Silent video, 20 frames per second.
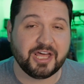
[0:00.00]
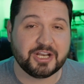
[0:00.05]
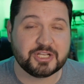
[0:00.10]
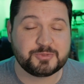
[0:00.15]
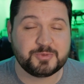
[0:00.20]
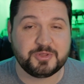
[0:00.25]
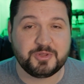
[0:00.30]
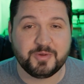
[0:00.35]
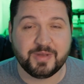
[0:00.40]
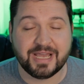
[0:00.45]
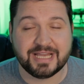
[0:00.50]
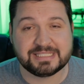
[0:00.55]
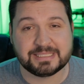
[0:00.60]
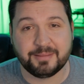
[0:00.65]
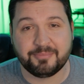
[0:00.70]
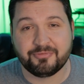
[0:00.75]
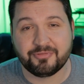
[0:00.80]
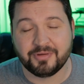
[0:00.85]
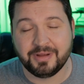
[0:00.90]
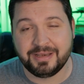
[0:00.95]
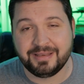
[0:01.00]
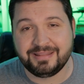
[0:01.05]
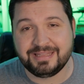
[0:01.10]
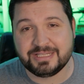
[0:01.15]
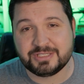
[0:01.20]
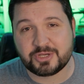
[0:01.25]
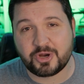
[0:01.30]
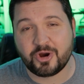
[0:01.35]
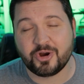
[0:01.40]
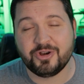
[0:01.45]
honest with you guys up front.
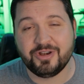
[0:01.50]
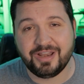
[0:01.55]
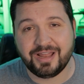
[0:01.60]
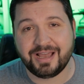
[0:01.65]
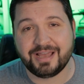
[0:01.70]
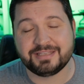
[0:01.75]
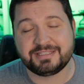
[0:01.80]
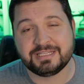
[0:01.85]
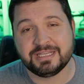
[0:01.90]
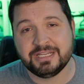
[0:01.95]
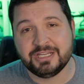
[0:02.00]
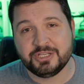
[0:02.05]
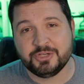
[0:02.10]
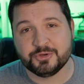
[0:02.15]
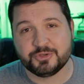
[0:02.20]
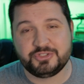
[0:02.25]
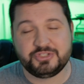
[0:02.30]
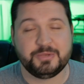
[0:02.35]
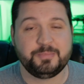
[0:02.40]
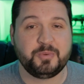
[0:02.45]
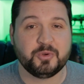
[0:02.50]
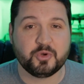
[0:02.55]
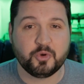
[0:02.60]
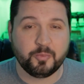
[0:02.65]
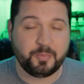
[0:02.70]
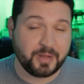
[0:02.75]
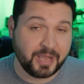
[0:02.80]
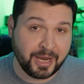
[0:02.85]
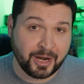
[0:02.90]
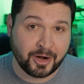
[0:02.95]
These are not your
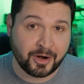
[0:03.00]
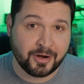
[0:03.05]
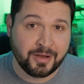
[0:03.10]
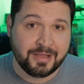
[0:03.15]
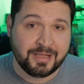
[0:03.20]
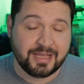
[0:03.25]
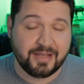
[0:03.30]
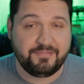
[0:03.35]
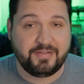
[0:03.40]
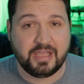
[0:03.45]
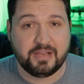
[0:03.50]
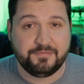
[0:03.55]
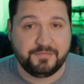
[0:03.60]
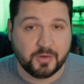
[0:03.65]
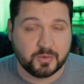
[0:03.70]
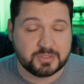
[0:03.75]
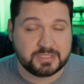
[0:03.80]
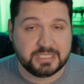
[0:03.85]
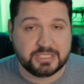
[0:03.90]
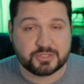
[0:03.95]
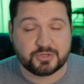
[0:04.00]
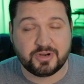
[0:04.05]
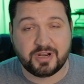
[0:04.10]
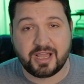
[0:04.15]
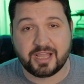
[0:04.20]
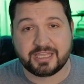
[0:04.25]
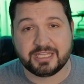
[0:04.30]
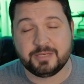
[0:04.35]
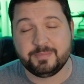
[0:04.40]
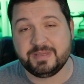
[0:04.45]
typical pair of headphones. These are
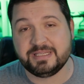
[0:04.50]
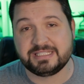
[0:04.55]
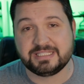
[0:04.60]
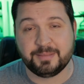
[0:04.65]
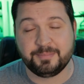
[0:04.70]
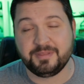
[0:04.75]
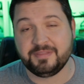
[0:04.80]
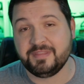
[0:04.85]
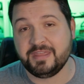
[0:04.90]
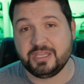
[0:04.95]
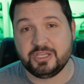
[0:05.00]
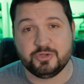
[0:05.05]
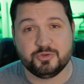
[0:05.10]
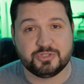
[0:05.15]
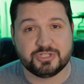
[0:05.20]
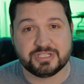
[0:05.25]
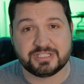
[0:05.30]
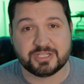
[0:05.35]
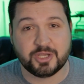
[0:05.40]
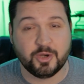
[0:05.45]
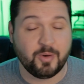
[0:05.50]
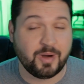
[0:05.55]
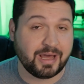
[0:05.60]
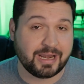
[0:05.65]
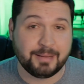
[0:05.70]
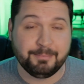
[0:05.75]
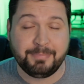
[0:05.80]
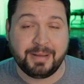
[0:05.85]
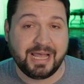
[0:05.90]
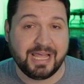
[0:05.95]
not going to be something that you just go
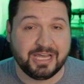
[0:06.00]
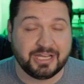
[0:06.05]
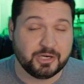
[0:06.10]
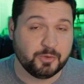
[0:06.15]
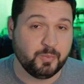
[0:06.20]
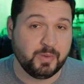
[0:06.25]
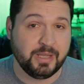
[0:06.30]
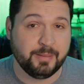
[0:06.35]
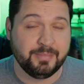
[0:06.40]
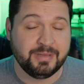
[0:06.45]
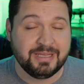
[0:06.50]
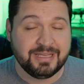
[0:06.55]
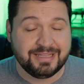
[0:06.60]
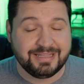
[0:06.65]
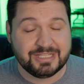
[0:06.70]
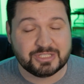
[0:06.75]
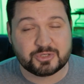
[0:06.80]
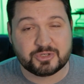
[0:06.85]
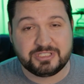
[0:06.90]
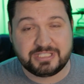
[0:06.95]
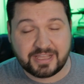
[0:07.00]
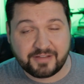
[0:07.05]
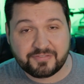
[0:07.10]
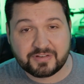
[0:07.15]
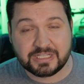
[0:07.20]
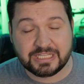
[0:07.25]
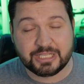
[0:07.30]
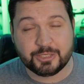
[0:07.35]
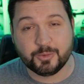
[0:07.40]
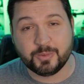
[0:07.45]
out and buy on a whim. These are
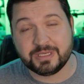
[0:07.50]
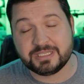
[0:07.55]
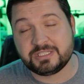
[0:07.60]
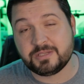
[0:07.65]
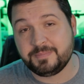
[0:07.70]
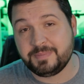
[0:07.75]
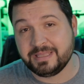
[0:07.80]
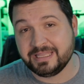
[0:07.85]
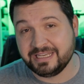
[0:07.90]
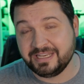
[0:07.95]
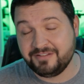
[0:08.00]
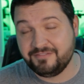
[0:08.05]
definitely going to be an